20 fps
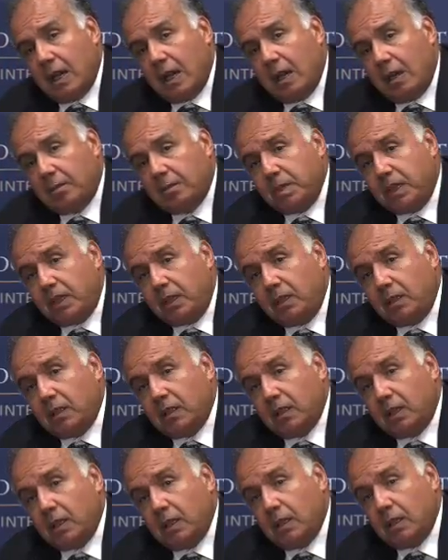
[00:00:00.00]
are
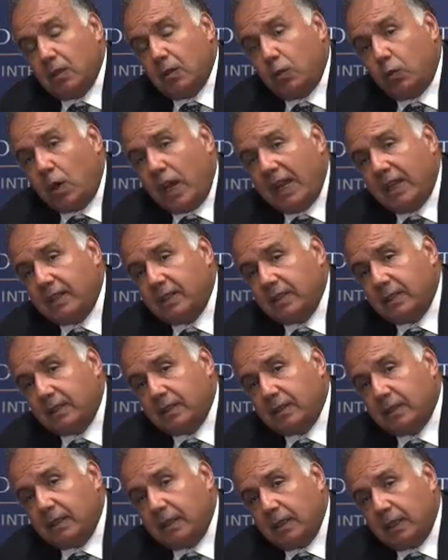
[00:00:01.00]
being
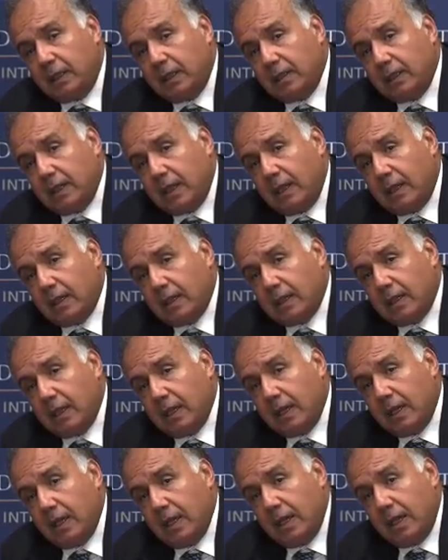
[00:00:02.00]
widened in
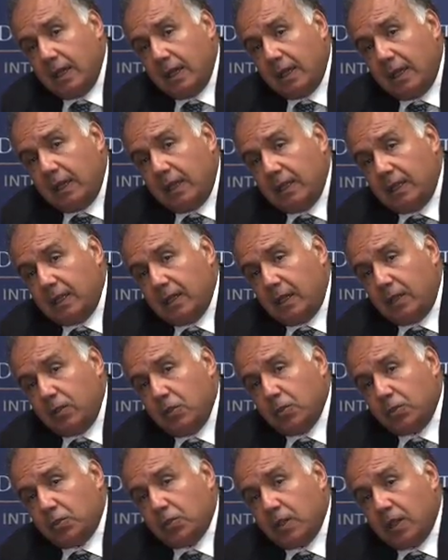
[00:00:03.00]
their
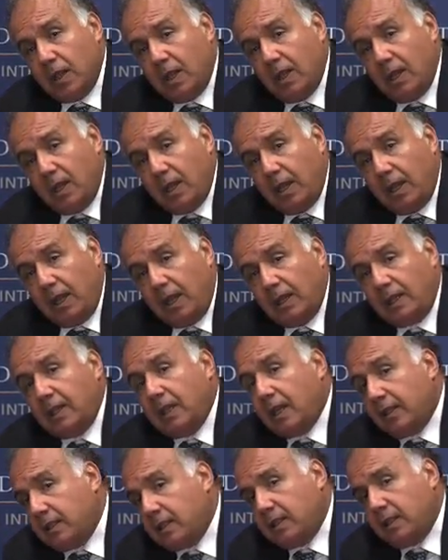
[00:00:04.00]
use. And
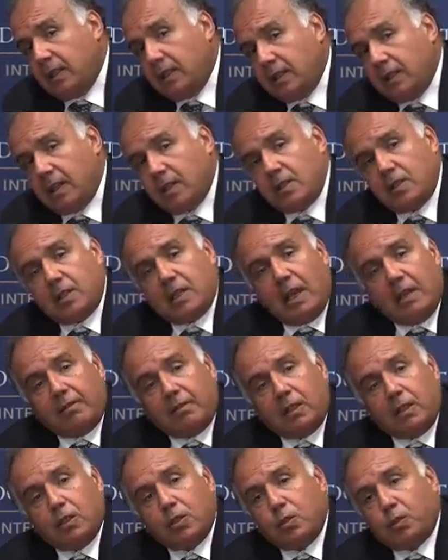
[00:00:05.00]
the other thing that's
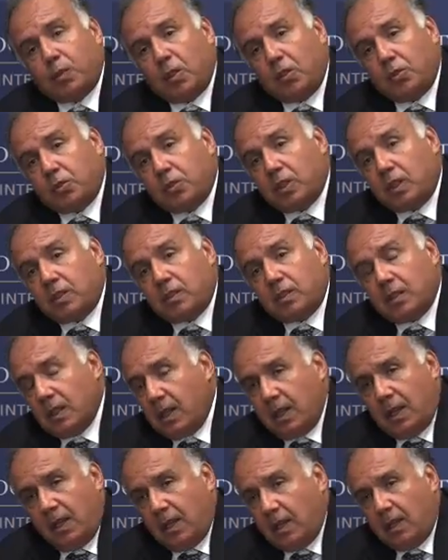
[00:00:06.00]
driving this process
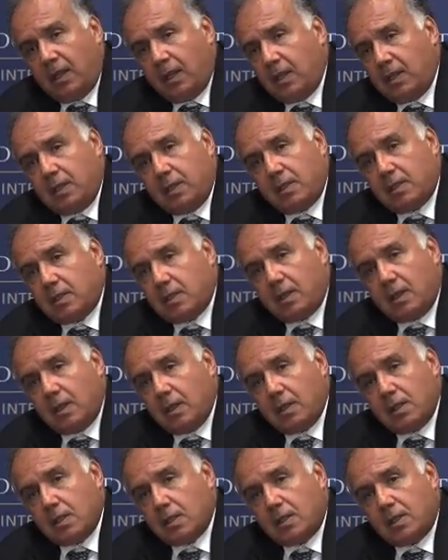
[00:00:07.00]
is
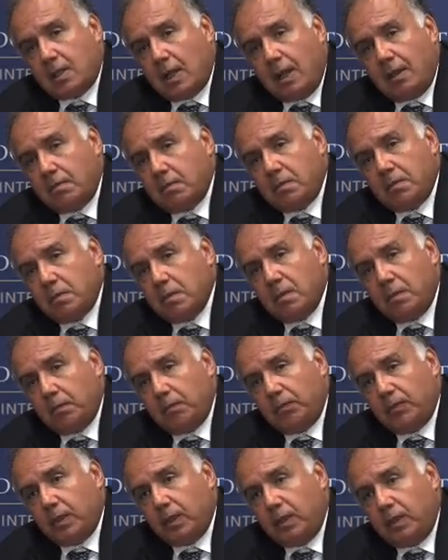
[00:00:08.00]
some
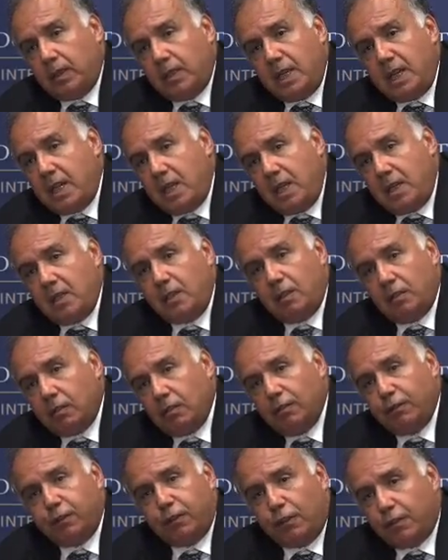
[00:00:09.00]
need
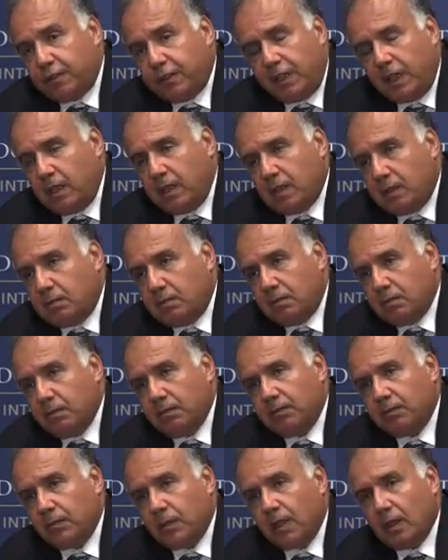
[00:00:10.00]
for freedom.
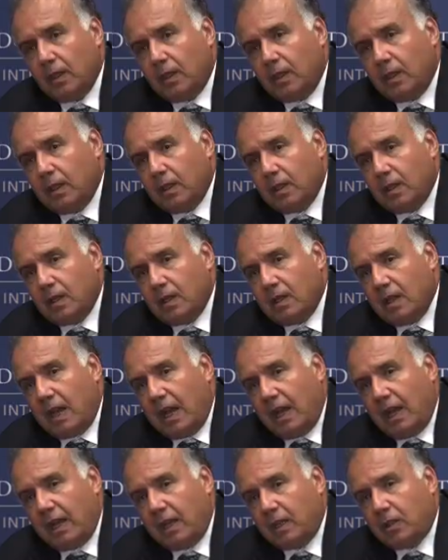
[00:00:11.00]

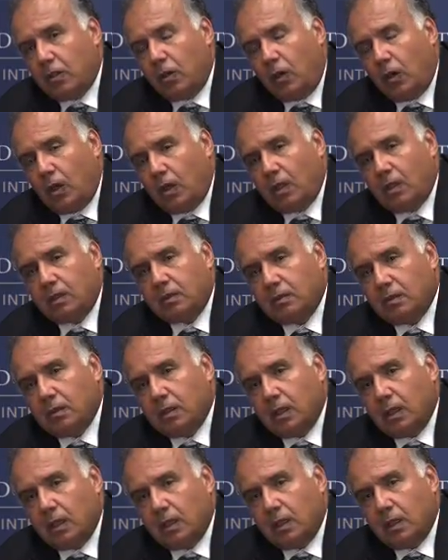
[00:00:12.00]
I call
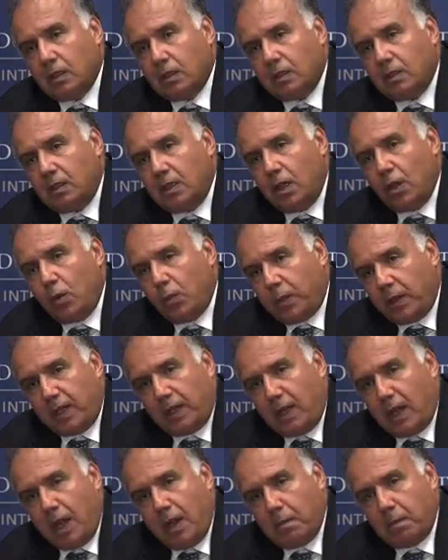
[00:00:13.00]
the
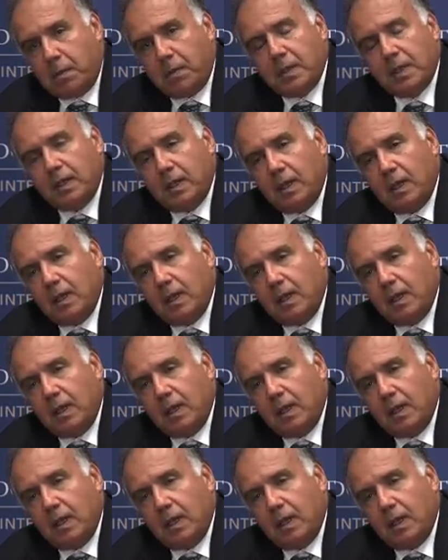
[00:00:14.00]
opening up